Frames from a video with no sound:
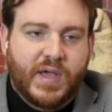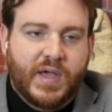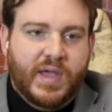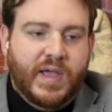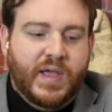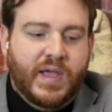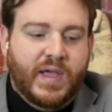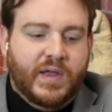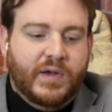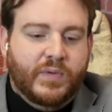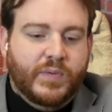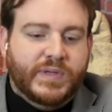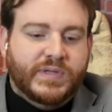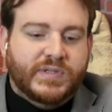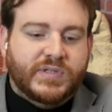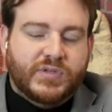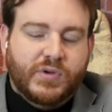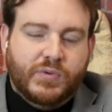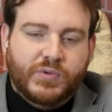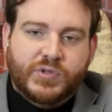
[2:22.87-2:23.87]
and when
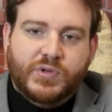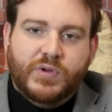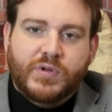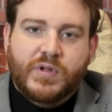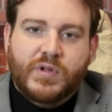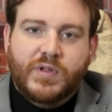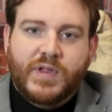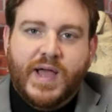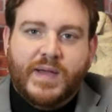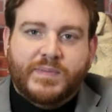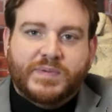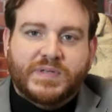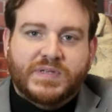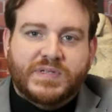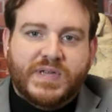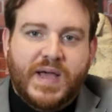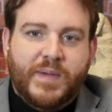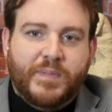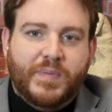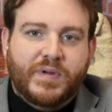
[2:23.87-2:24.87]
social collapse has
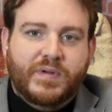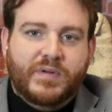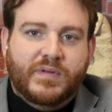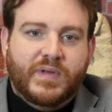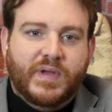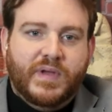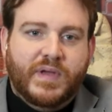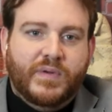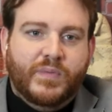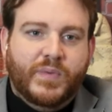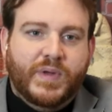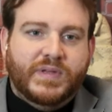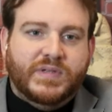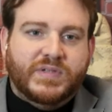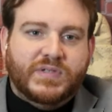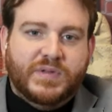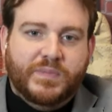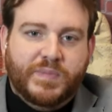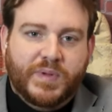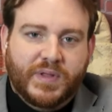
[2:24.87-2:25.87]
happened, and when
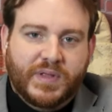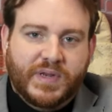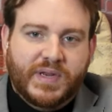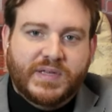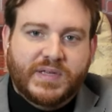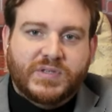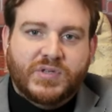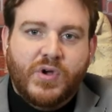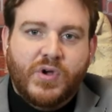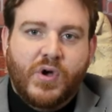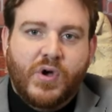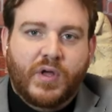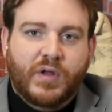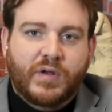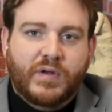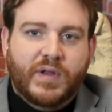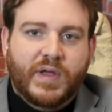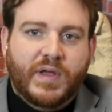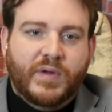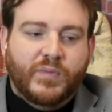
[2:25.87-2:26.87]
stability is
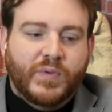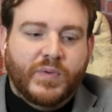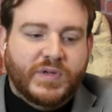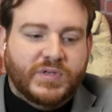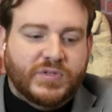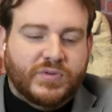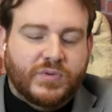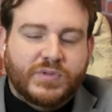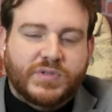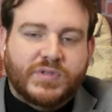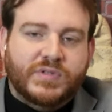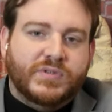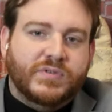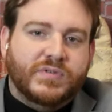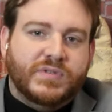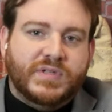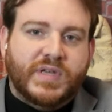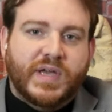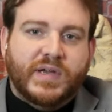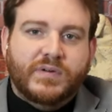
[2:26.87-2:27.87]
gone, and resources are
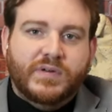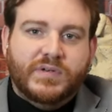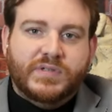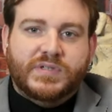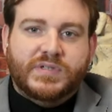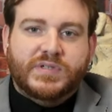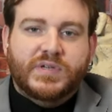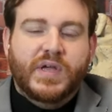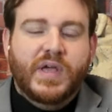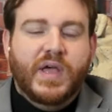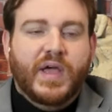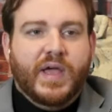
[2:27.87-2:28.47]
scarce,